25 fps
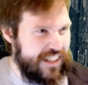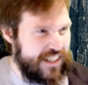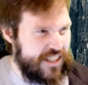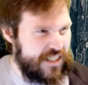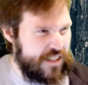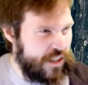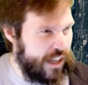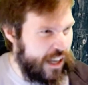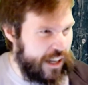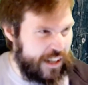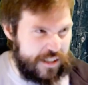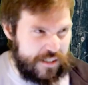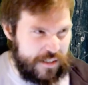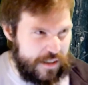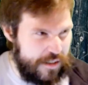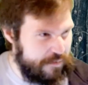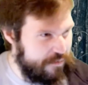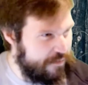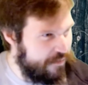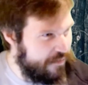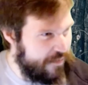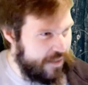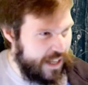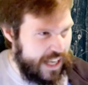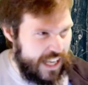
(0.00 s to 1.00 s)
It's like
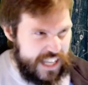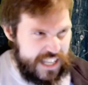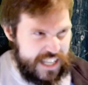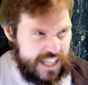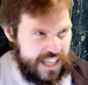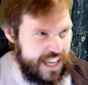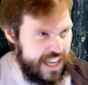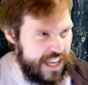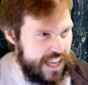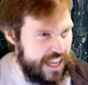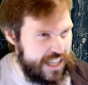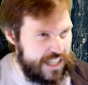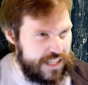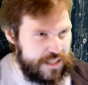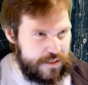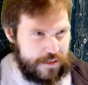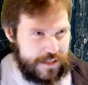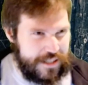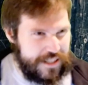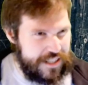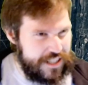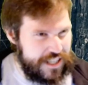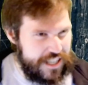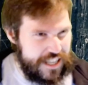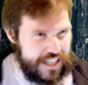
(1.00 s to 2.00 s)

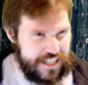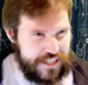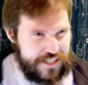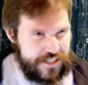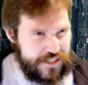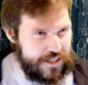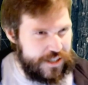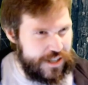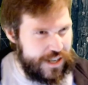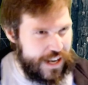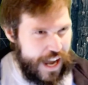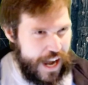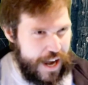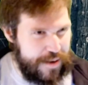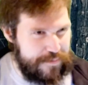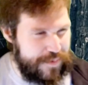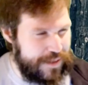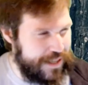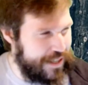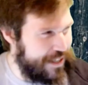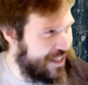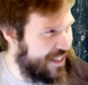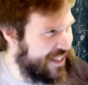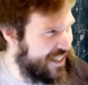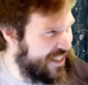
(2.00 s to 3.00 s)
kids kids should not
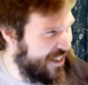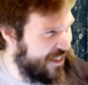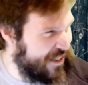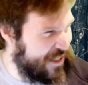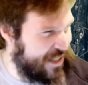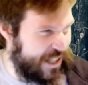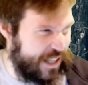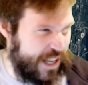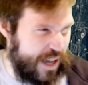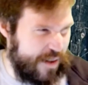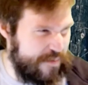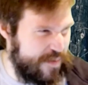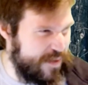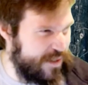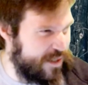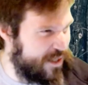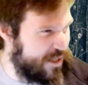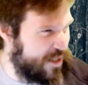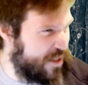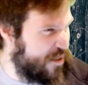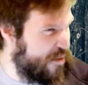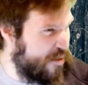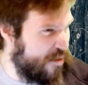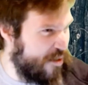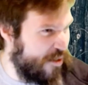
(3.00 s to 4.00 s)
be you know skipping
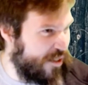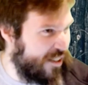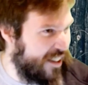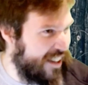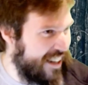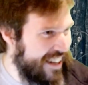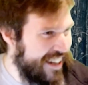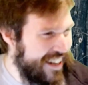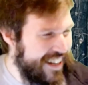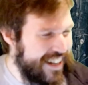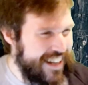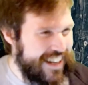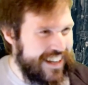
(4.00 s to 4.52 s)
school.